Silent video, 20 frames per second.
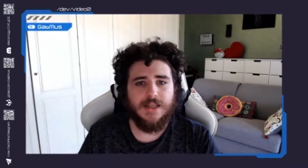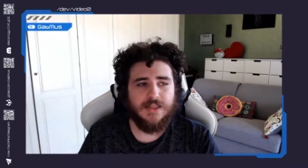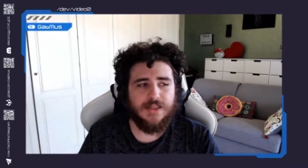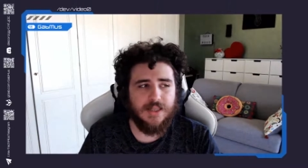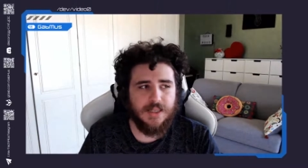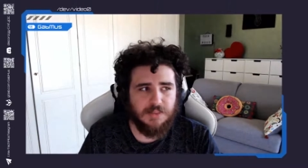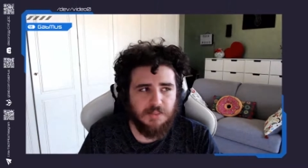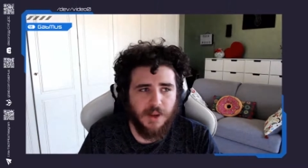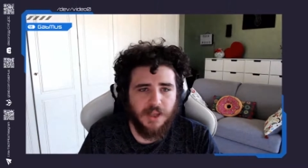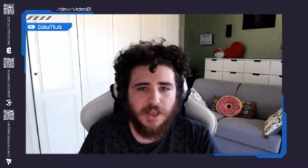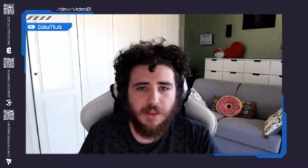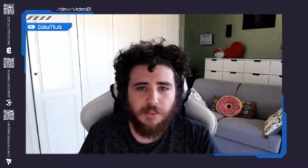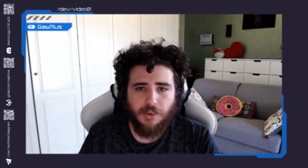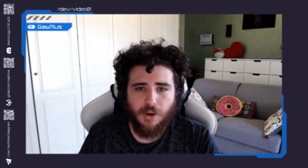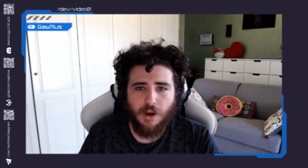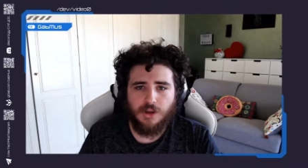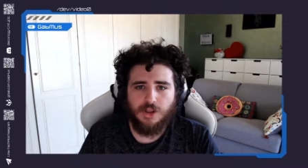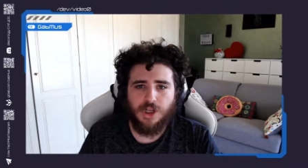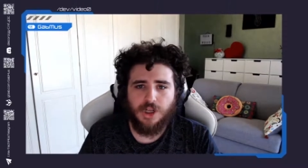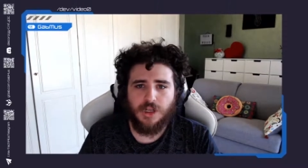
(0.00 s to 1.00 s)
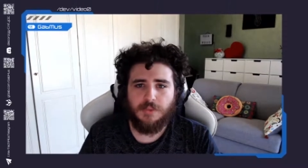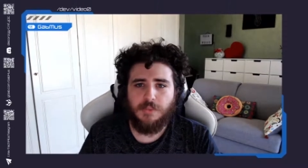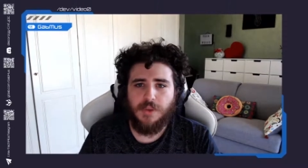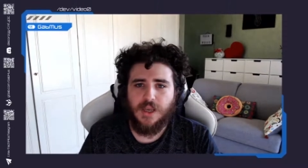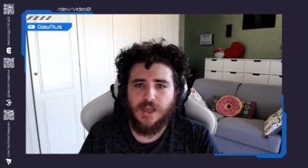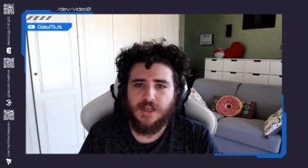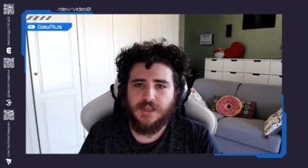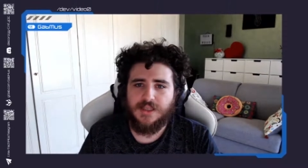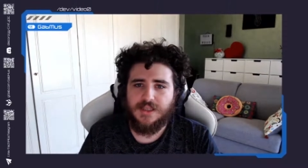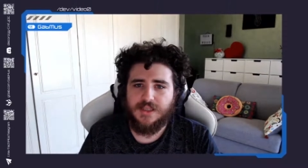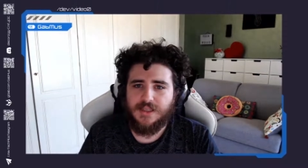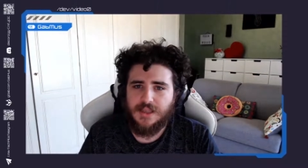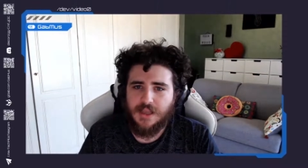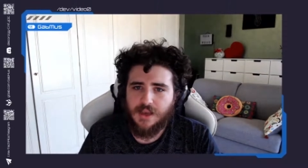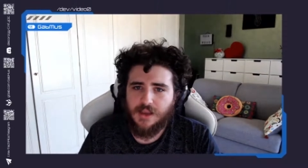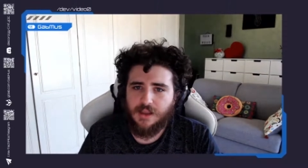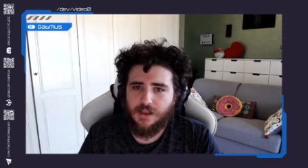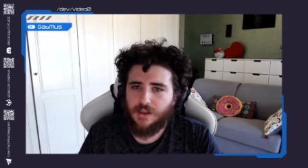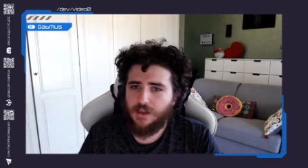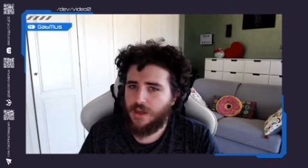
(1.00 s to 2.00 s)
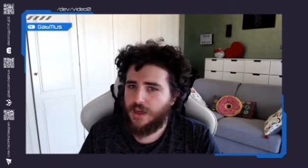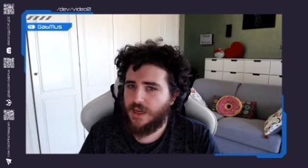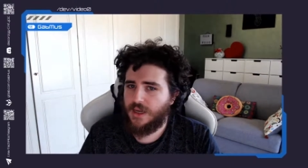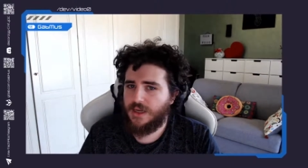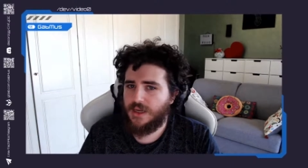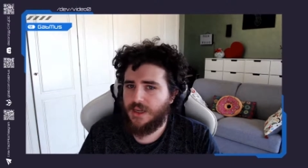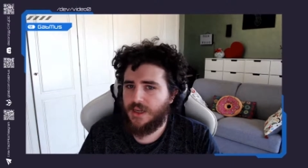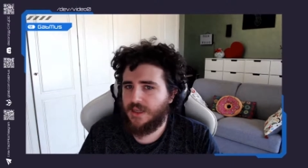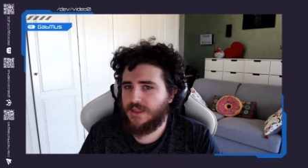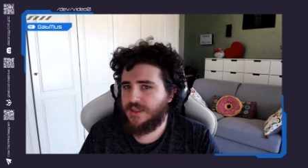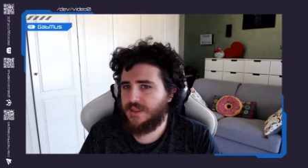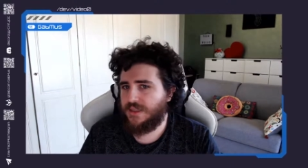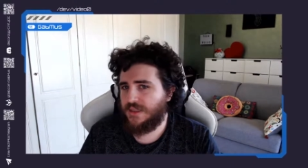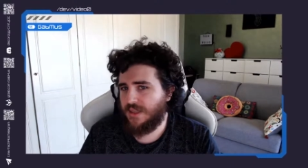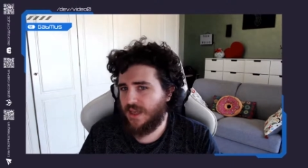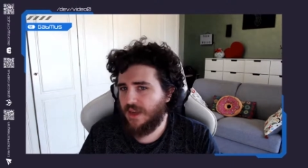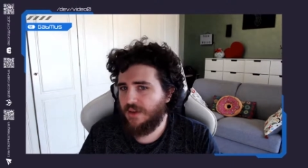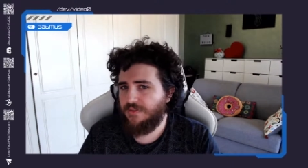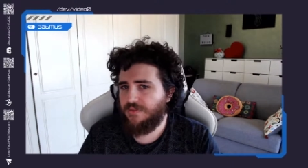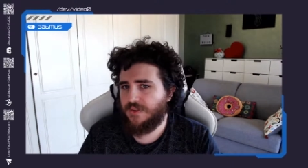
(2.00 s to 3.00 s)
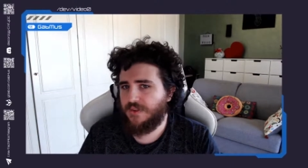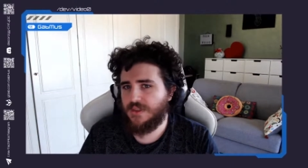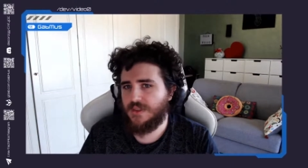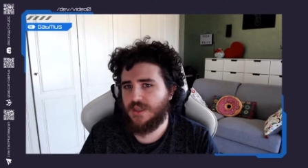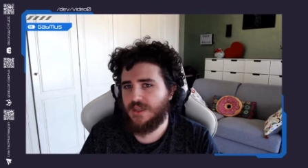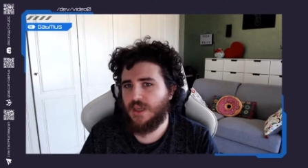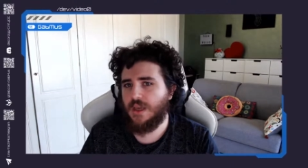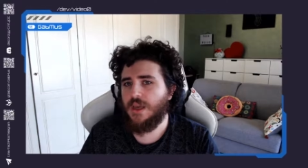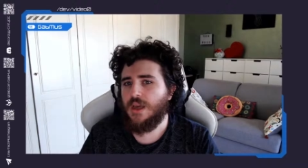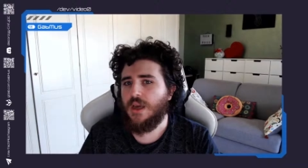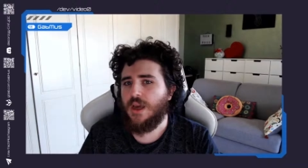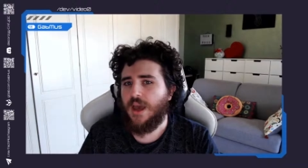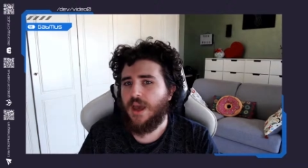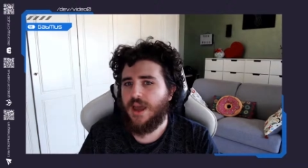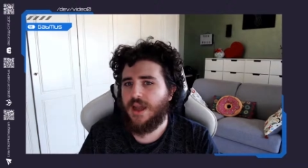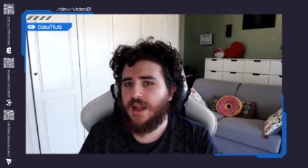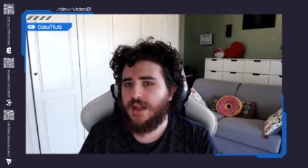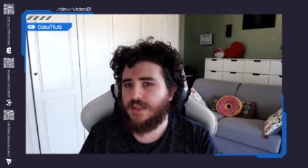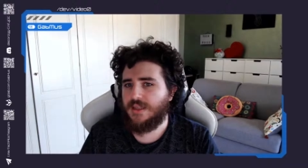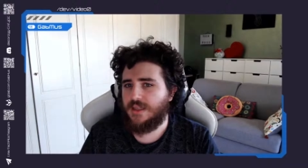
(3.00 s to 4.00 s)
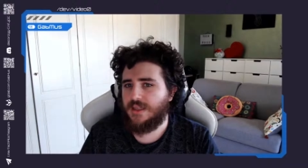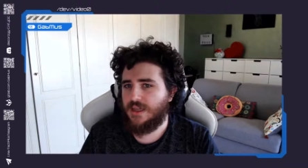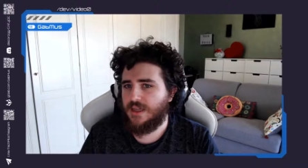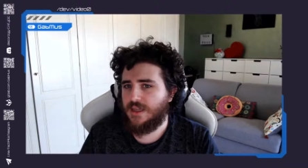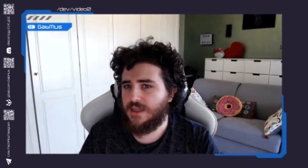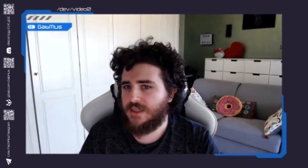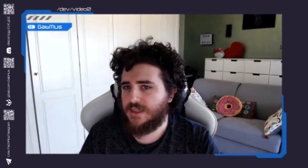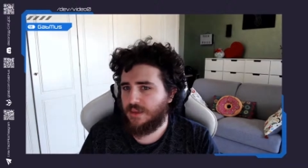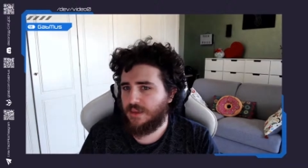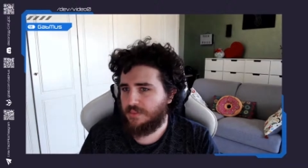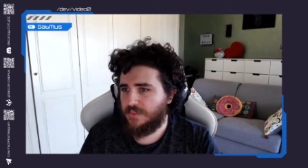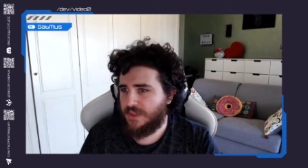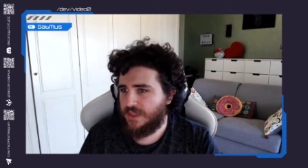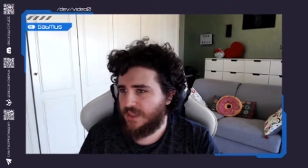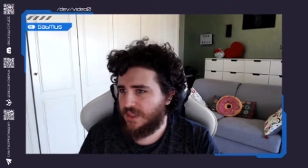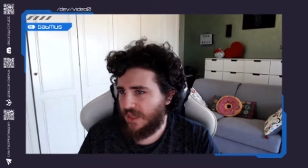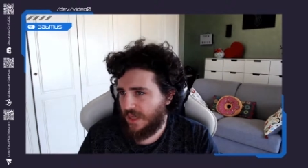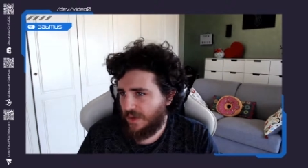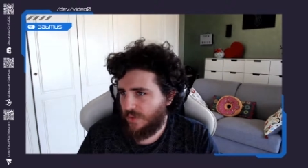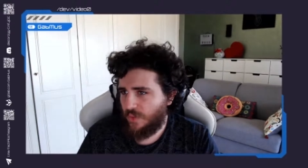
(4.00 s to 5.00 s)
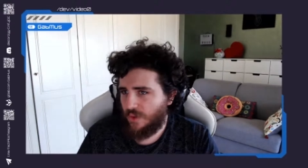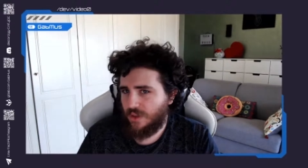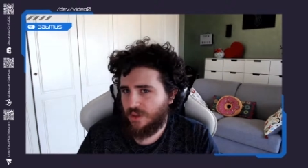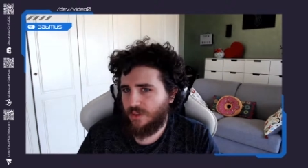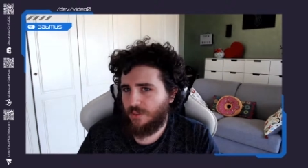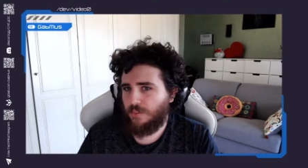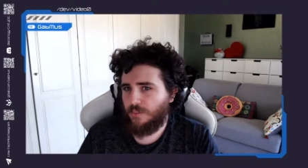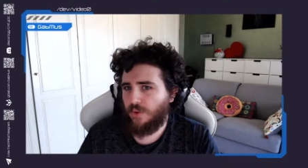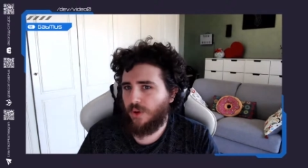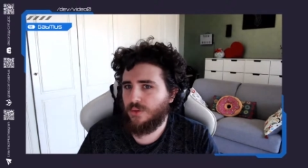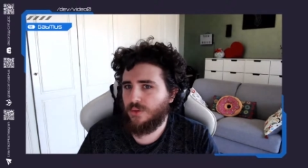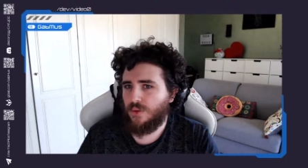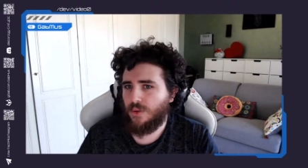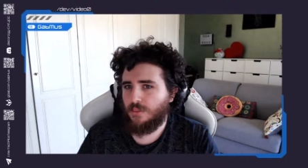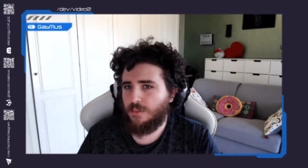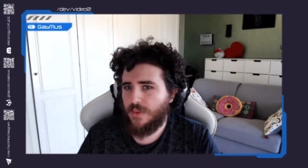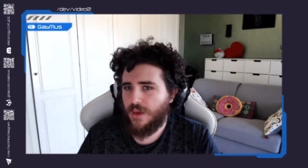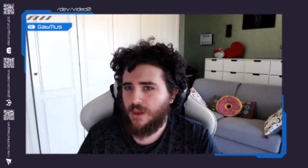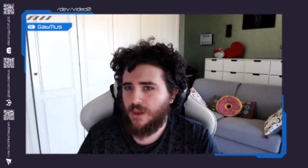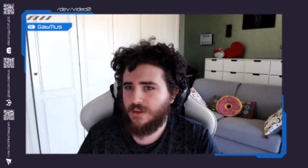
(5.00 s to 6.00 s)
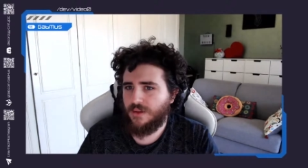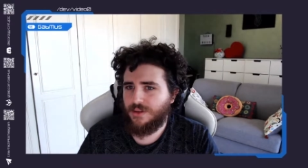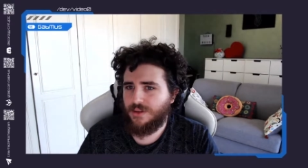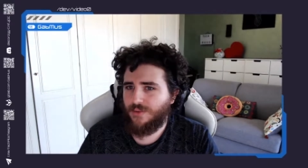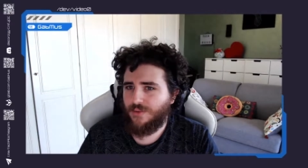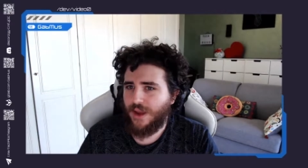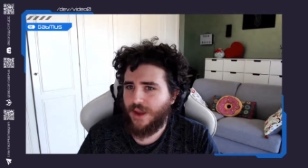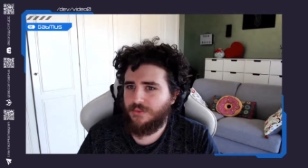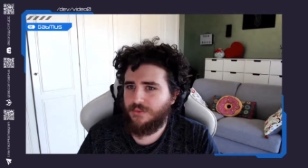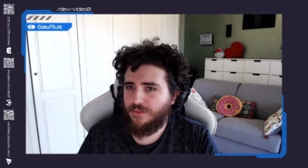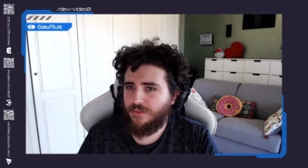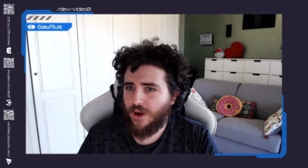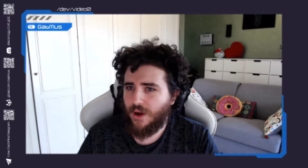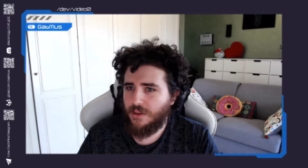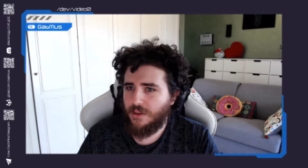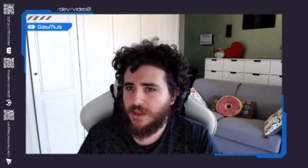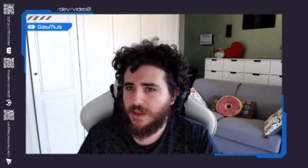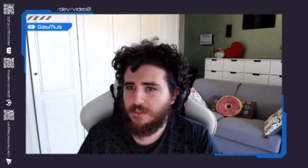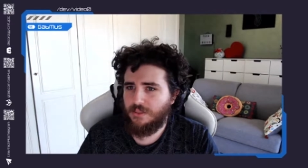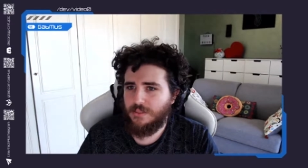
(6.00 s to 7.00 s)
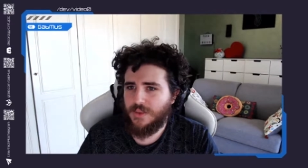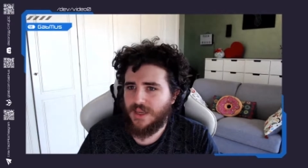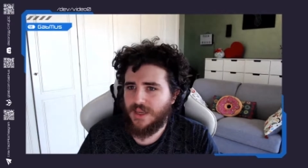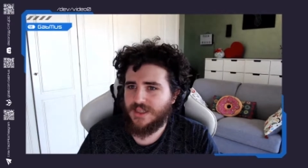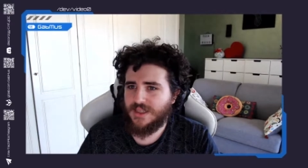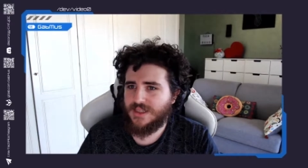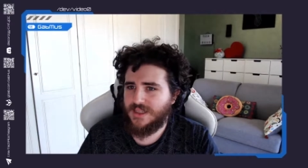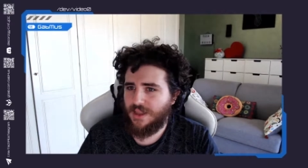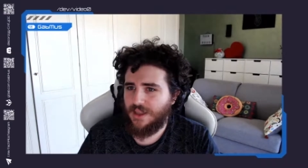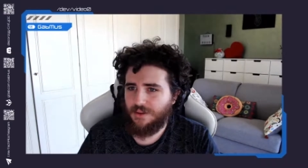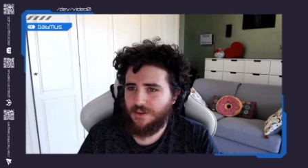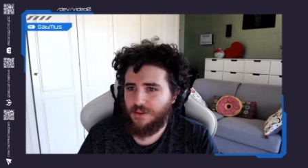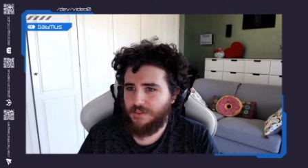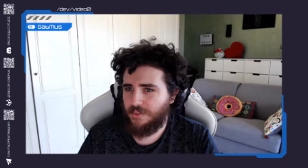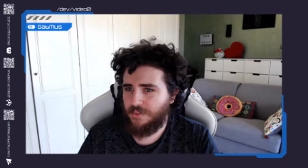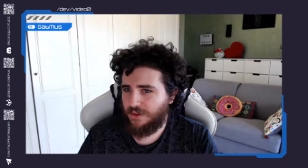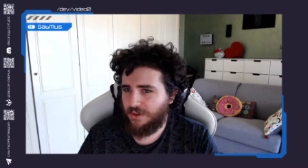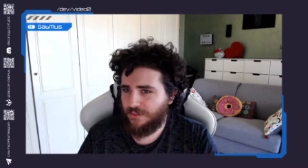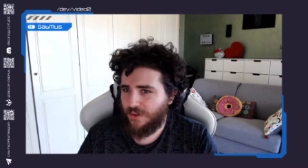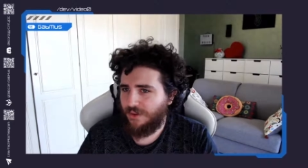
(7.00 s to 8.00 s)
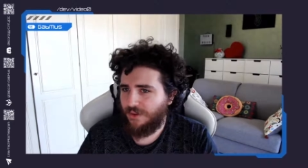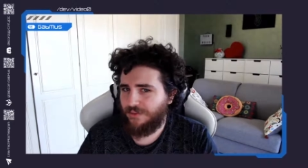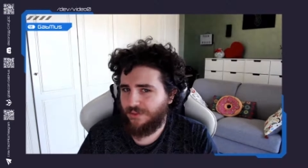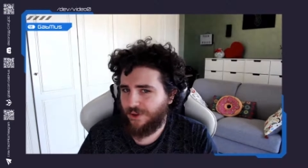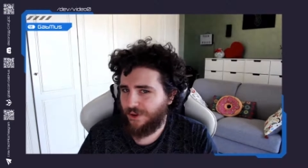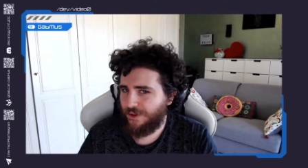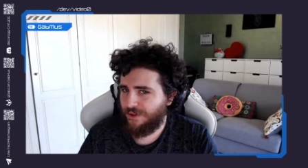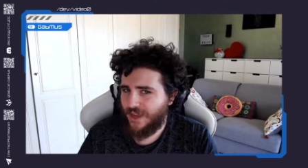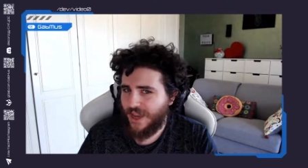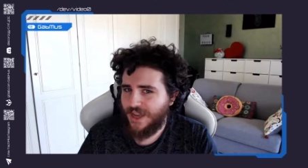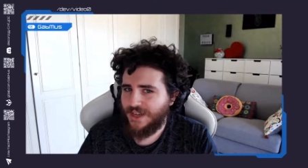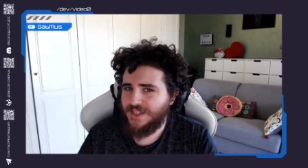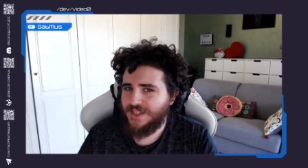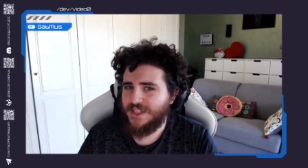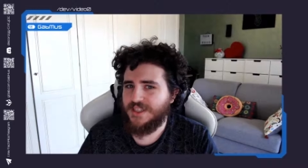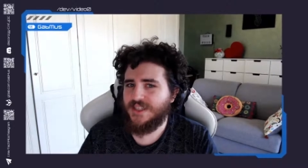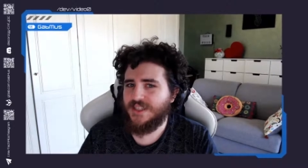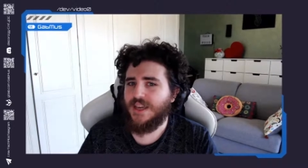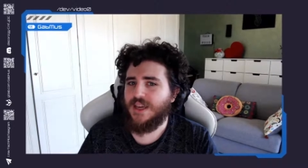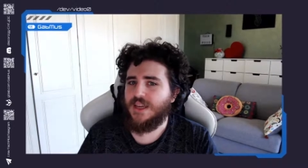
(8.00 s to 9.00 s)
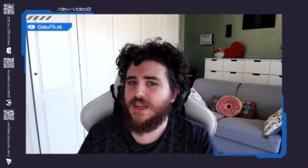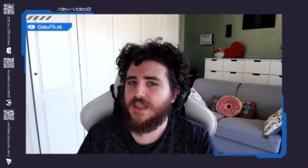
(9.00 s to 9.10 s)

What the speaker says: Despite the project being still in its infancy and the subsequent Proton build derived from it being still a bit rough around the edges,